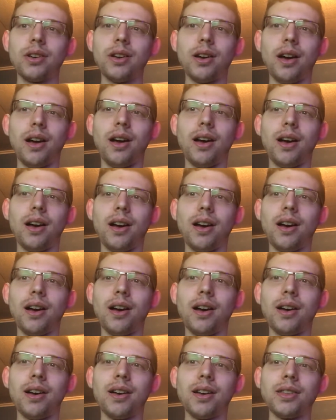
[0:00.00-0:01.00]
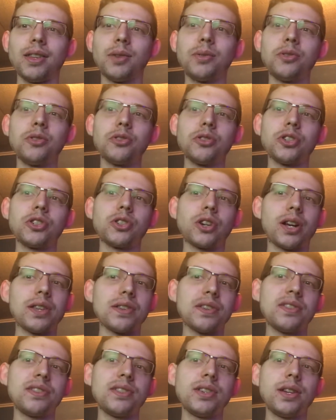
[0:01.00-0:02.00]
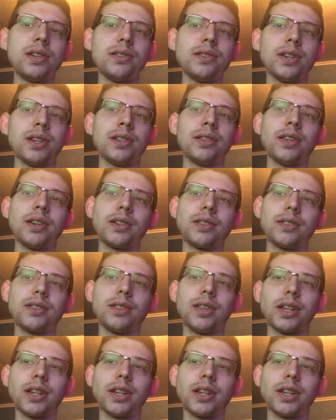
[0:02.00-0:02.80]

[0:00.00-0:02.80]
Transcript: They would usually start as a citizen, and they could